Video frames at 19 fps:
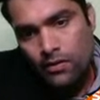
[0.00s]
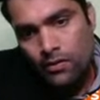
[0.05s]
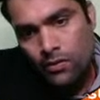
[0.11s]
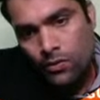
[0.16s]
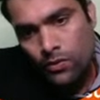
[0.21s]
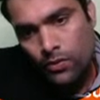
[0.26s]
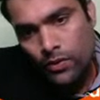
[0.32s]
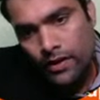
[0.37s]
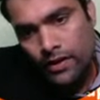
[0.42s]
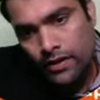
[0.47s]

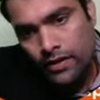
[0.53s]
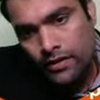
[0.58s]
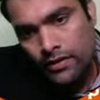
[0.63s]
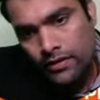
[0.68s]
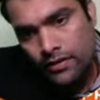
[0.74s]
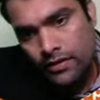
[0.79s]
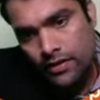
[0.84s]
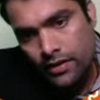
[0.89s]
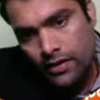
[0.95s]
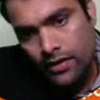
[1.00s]

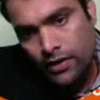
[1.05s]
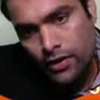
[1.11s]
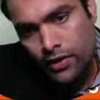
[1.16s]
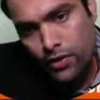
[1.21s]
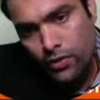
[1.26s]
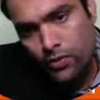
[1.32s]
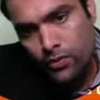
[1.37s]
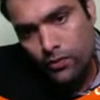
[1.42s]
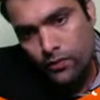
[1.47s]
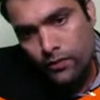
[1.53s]
283
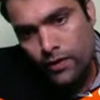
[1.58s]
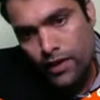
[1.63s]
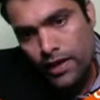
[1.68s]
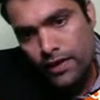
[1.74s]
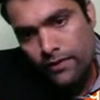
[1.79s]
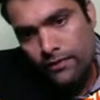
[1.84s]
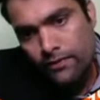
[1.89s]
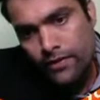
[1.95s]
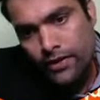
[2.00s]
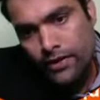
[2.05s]
into
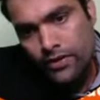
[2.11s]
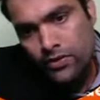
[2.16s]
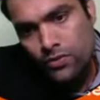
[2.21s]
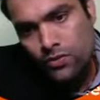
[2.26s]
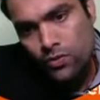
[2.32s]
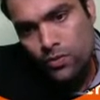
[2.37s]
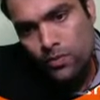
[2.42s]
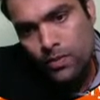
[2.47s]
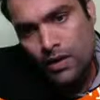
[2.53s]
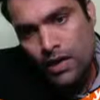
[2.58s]
5 raised
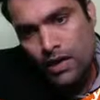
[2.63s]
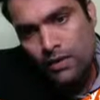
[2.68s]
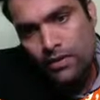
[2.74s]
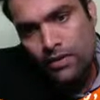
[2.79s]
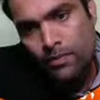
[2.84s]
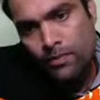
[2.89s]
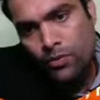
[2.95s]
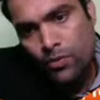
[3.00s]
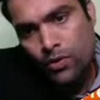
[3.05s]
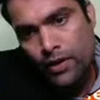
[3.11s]
to
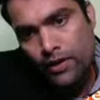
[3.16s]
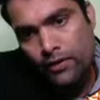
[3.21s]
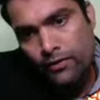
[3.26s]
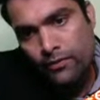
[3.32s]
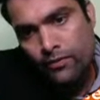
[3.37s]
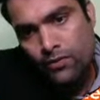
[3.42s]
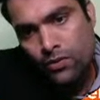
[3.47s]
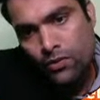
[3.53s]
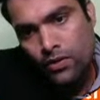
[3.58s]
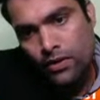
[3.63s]
power
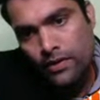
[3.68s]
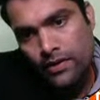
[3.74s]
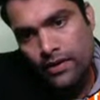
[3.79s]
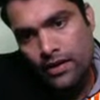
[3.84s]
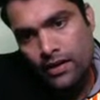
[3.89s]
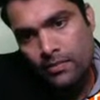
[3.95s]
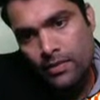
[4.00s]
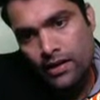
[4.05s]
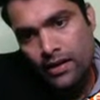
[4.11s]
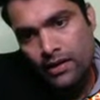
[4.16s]
0.4
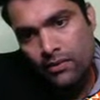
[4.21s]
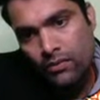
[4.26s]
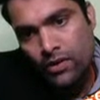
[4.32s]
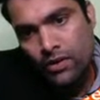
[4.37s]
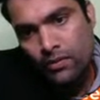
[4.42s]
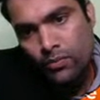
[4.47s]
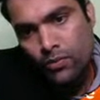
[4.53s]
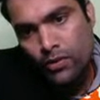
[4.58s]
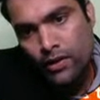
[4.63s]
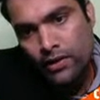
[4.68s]
divided by
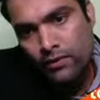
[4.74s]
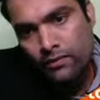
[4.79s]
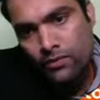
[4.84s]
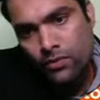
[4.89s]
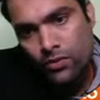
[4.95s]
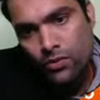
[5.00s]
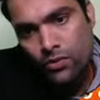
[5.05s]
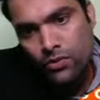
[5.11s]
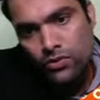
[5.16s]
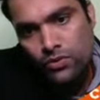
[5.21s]

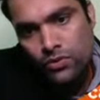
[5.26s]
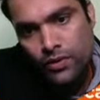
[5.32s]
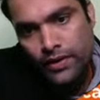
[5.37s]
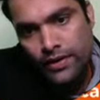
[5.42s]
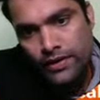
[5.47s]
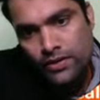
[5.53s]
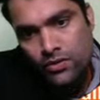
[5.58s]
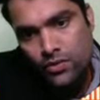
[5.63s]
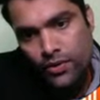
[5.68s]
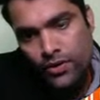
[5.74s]
1.4. So it
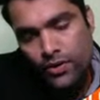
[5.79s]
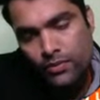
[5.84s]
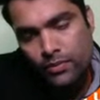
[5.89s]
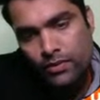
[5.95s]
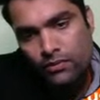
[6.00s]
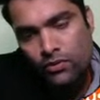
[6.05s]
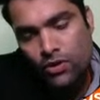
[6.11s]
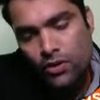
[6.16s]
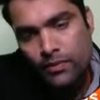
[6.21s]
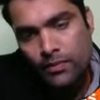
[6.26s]
is going to
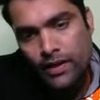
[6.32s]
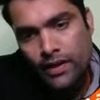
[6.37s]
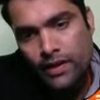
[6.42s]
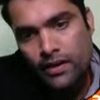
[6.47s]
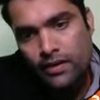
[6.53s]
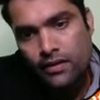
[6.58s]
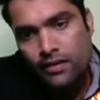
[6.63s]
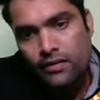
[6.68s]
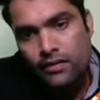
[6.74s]
be what, my dear?